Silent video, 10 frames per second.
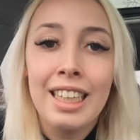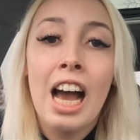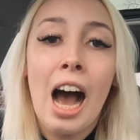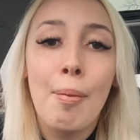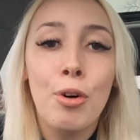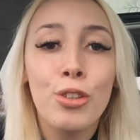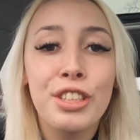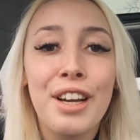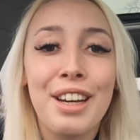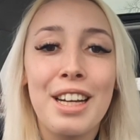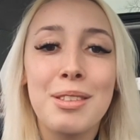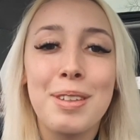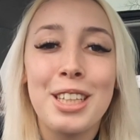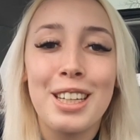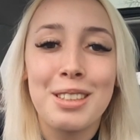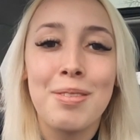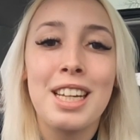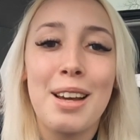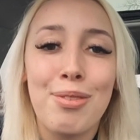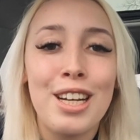I'm also going to be doing some
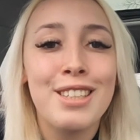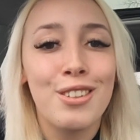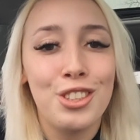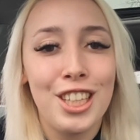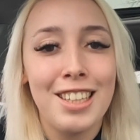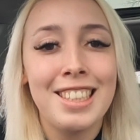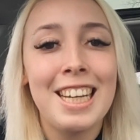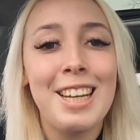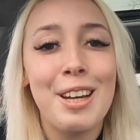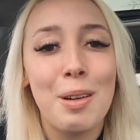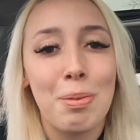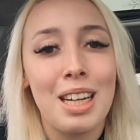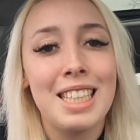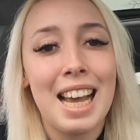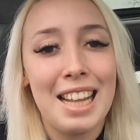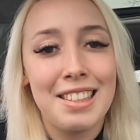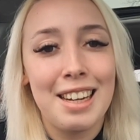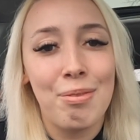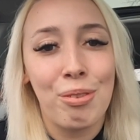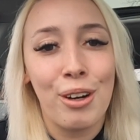deliveries on Just Eat, Uber Eats, and
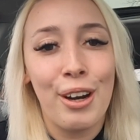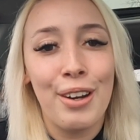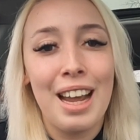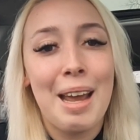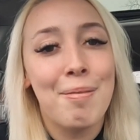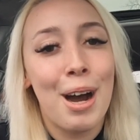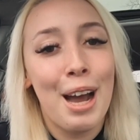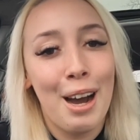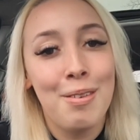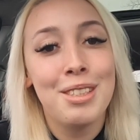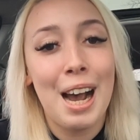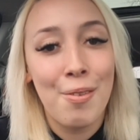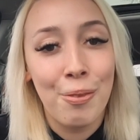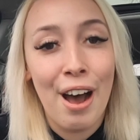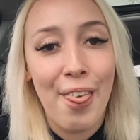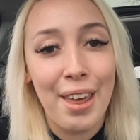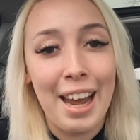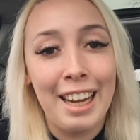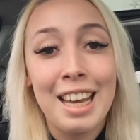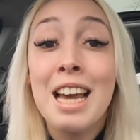Deliveroo in my hometown
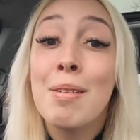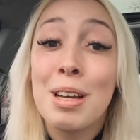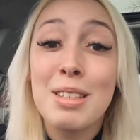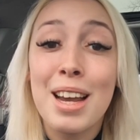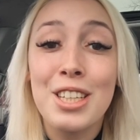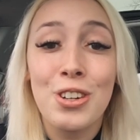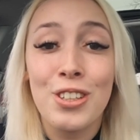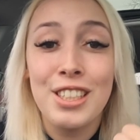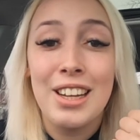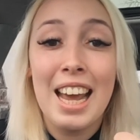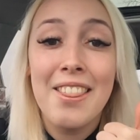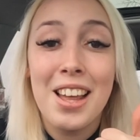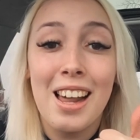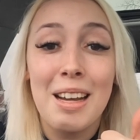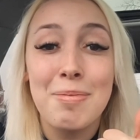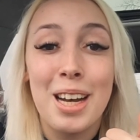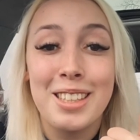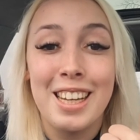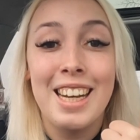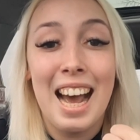Worthing. Please make sure to hit the like
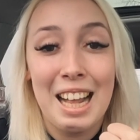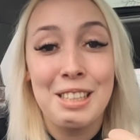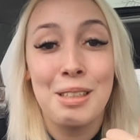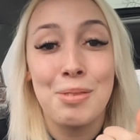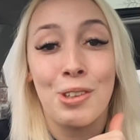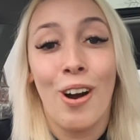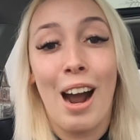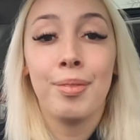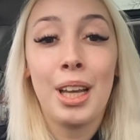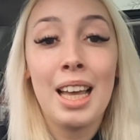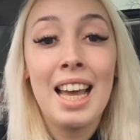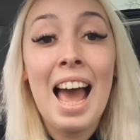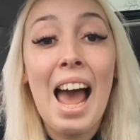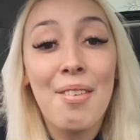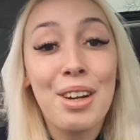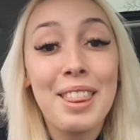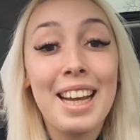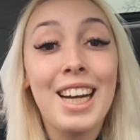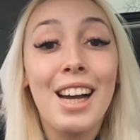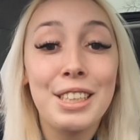button and subscribe. Everything
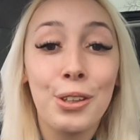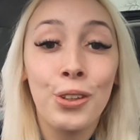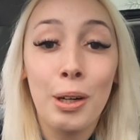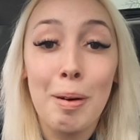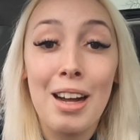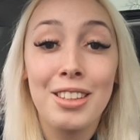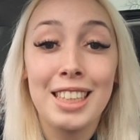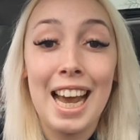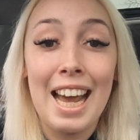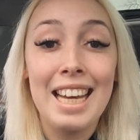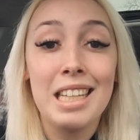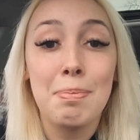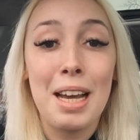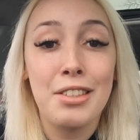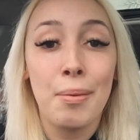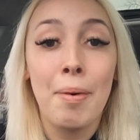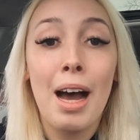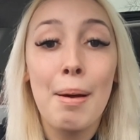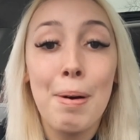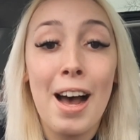I talk about today is based on
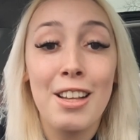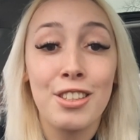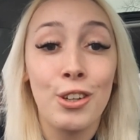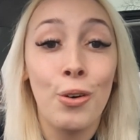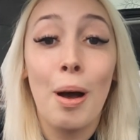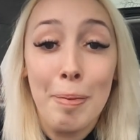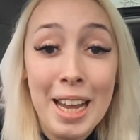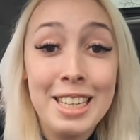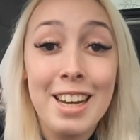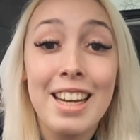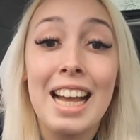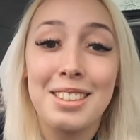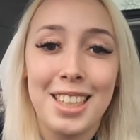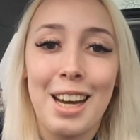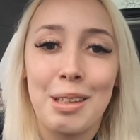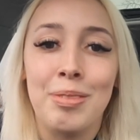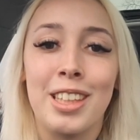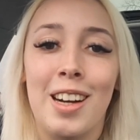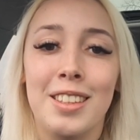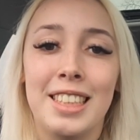my personal opinion and
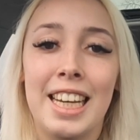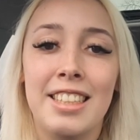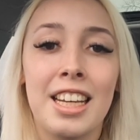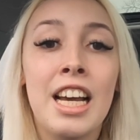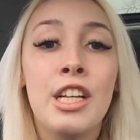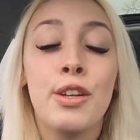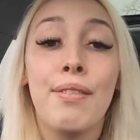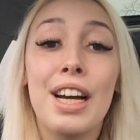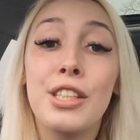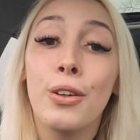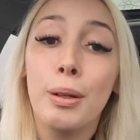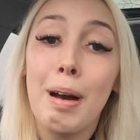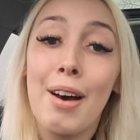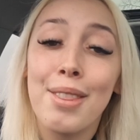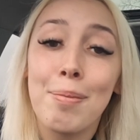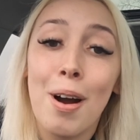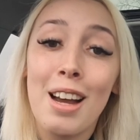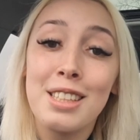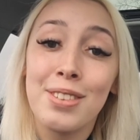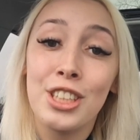circumstances. So if I talk about the
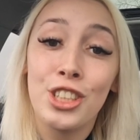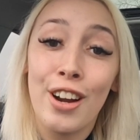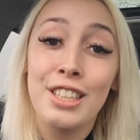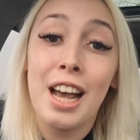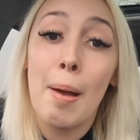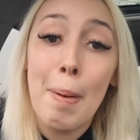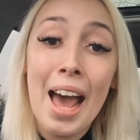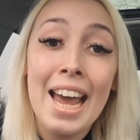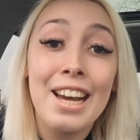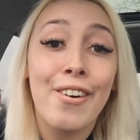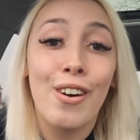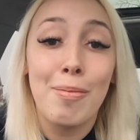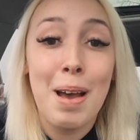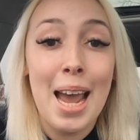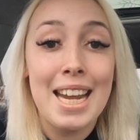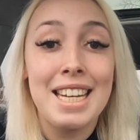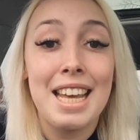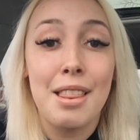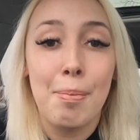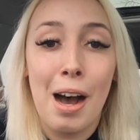price of insurance I pay or have paid in
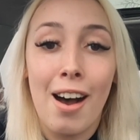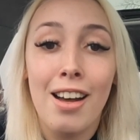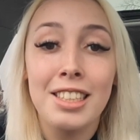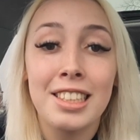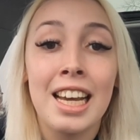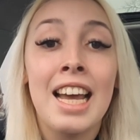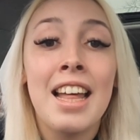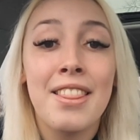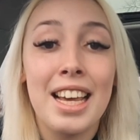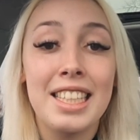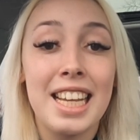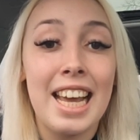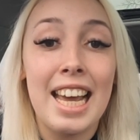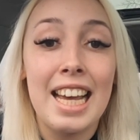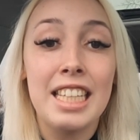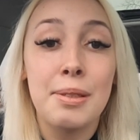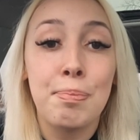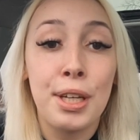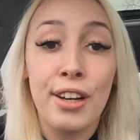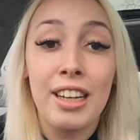the past, this is
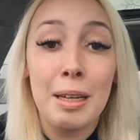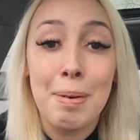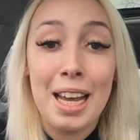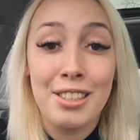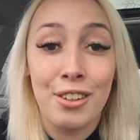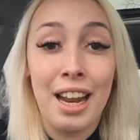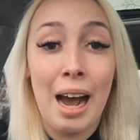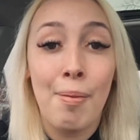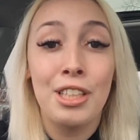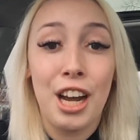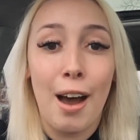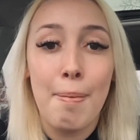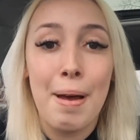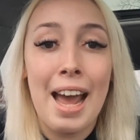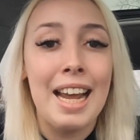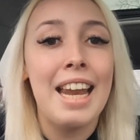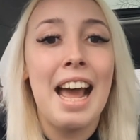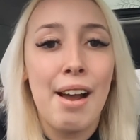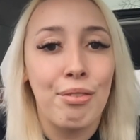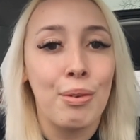purely based on how much I pay and
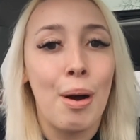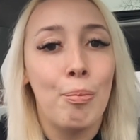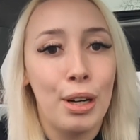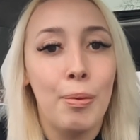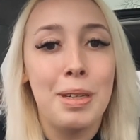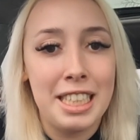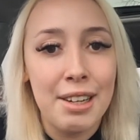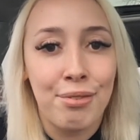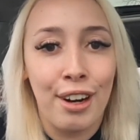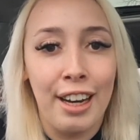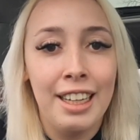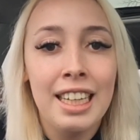everyone will be different.